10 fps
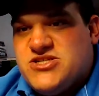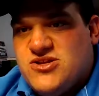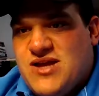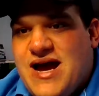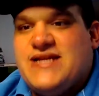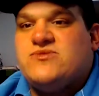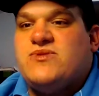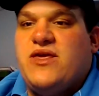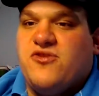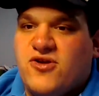July
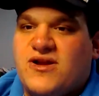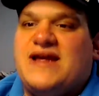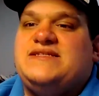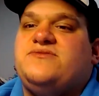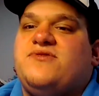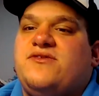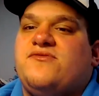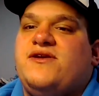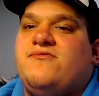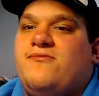23rd,
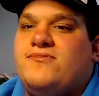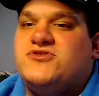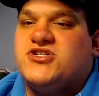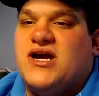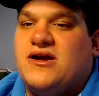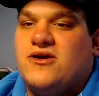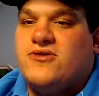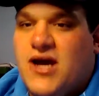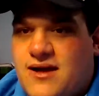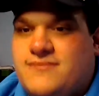1923
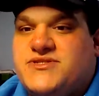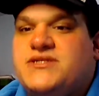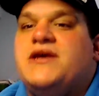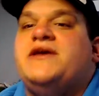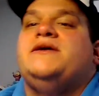Chicago Cubs.